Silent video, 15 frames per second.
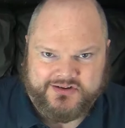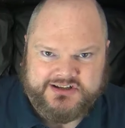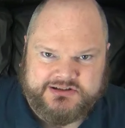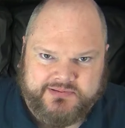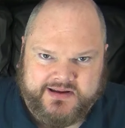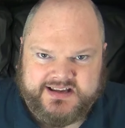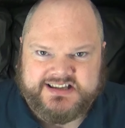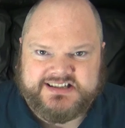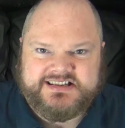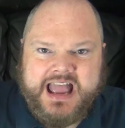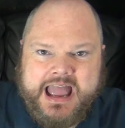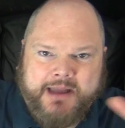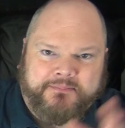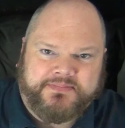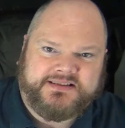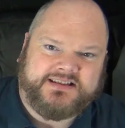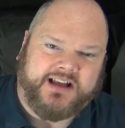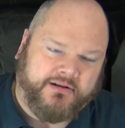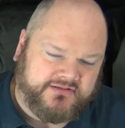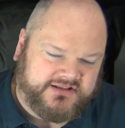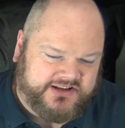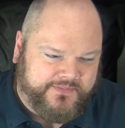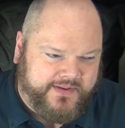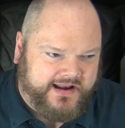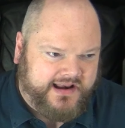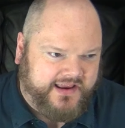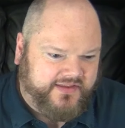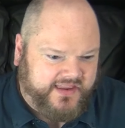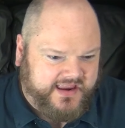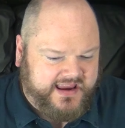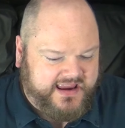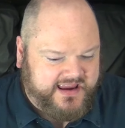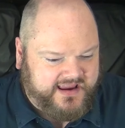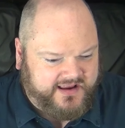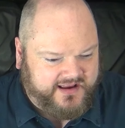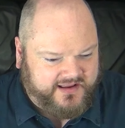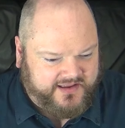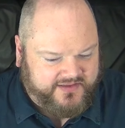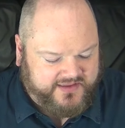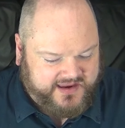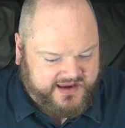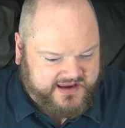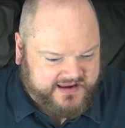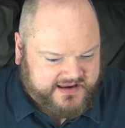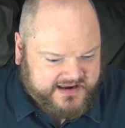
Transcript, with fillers: to accept ultimately the uh, the,